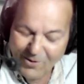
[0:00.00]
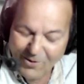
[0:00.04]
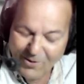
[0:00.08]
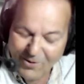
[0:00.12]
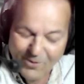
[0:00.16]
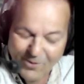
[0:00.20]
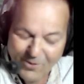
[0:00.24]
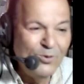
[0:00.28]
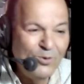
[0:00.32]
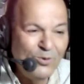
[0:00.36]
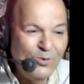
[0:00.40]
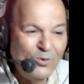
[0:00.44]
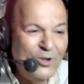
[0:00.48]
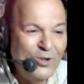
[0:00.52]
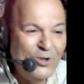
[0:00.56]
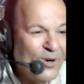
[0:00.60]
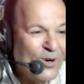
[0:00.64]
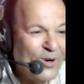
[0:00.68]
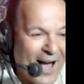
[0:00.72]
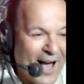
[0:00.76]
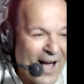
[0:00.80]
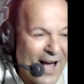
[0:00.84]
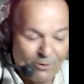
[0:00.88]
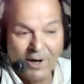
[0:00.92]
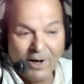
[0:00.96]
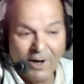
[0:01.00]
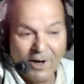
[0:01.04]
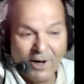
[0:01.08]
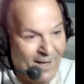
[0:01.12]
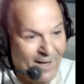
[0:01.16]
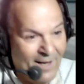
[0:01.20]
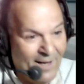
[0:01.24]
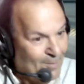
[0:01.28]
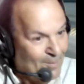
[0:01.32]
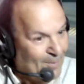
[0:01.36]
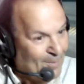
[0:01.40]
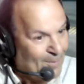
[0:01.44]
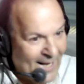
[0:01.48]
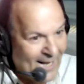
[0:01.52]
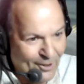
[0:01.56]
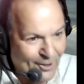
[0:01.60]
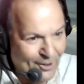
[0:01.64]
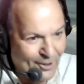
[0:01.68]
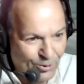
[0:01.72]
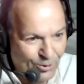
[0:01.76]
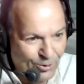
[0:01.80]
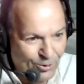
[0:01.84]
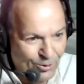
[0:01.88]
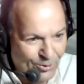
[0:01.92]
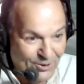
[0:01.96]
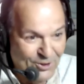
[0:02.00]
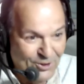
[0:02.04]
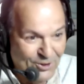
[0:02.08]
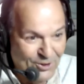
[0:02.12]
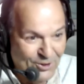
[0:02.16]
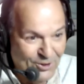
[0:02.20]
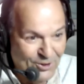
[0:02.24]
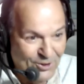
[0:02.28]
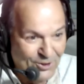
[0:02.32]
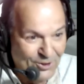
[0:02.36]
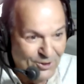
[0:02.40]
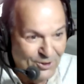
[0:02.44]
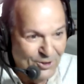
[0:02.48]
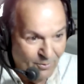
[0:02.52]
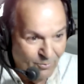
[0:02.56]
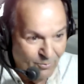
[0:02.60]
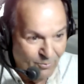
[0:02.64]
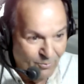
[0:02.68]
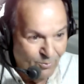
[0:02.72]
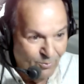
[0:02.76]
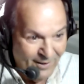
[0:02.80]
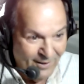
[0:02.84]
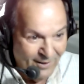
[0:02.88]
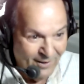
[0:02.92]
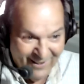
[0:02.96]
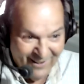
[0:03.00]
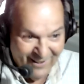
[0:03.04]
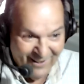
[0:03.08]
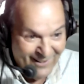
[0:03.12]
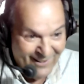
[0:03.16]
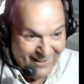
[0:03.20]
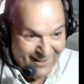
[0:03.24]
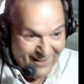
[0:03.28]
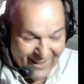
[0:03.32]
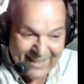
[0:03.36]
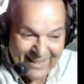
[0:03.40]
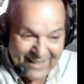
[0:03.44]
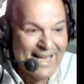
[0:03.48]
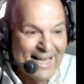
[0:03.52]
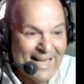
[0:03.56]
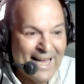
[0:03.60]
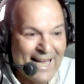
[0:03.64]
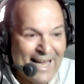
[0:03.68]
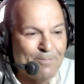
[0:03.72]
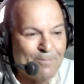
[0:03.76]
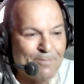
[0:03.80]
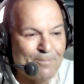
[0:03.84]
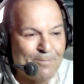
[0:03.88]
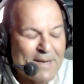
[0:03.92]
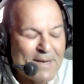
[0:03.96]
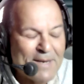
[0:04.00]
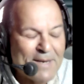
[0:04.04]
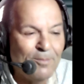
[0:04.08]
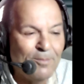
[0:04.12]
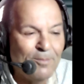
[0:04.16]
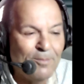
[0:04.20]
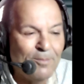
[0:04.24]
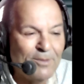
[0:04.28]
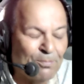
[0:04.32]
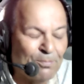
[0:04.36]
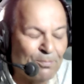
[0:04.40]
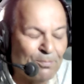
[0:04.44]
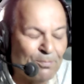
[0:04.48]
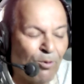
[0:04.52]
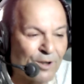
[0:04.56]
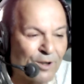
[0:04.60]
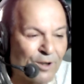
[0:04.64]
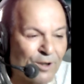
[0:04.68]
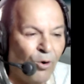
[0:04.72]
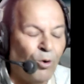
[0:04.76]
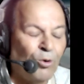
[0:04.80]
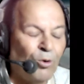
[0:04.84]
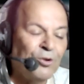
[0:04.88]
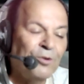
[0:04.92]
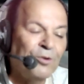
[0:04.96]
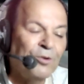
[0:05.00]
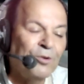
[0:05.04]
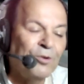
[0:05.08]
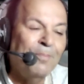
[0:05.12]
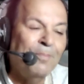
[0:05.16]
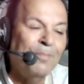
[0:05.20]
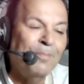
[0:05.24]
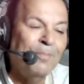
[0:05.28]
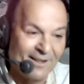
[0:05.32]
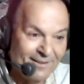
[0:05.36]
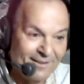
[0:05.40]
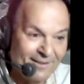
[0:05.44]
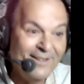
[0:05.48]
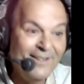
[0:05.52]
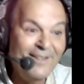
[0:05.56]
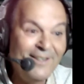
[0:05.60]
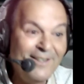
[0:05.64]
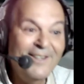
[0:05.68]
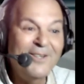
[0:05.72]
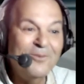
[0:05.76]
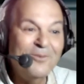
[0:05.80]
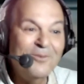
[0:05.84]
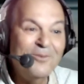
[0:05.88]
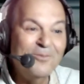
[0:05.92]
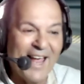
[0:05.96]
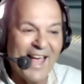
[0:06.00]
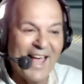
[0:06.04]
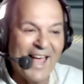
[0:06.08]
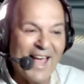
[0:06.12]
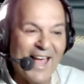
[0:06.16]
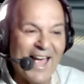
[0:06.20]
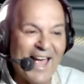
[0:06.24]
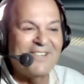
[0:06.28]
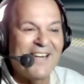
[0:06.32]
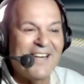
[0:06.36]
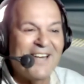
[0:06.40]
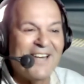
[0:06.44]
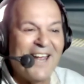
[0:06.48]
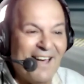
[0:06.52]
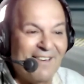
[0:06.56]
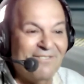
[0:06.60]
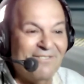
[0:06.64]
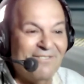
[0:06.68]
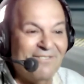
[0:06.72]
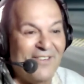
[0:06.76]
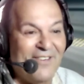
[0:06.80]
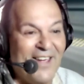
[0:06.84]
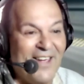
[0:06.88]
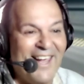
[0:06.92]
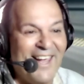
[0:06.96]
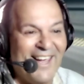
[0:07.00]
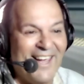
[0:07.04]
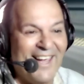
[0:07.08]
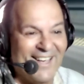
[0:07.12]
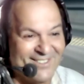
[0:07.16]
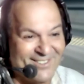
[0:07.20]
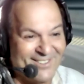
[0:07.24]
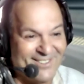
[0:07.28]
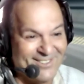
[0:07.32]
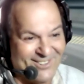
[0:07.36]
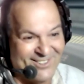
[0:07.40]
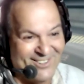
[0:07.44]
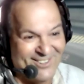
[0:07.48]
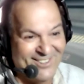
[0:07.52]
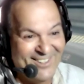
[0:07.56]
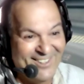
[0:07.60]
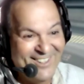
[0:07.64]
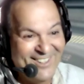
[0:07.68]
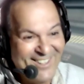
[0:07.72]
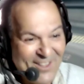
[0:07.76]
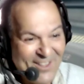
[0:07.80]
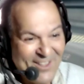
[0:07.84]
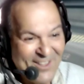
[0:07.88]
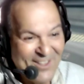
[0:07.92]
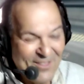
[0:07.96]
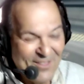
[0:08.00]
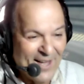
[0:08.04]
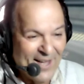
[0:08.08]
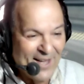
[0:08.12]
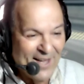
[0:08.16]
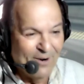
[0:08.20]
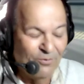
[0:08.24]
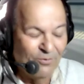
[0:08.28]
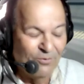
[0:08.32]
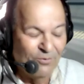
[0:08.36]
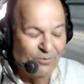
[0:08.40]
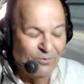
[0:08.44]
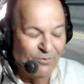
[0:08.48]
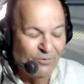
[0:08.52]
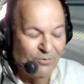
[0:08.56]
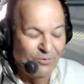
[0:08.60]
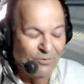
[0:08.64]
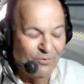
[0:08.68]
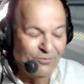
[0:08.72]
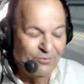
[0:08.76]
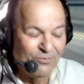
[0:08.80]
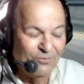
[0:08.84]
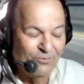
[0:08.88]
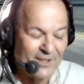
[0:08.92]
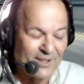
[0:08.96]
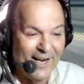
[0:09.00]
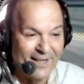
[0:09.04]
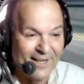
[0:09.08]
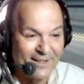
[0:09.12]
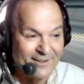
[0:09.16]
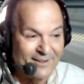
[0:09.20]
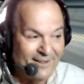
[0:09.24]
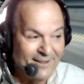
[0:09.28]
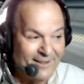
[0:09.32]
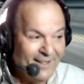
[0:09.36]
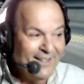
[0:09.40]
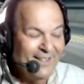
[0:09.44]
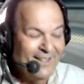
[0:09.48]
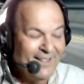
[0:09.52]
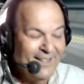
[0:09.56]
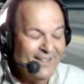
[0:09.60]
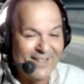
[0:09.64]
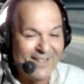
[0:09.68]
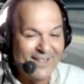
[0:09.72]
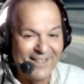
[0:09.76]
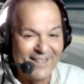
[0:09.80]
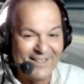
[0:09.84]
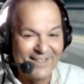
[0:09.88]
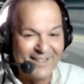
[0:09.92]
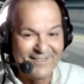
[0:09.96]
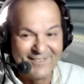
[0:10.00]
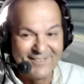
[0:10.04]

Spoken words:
you and I, well, I'm a lot older than you are, but it can't become a sport of old men. We have to have fans that will fill the stands that,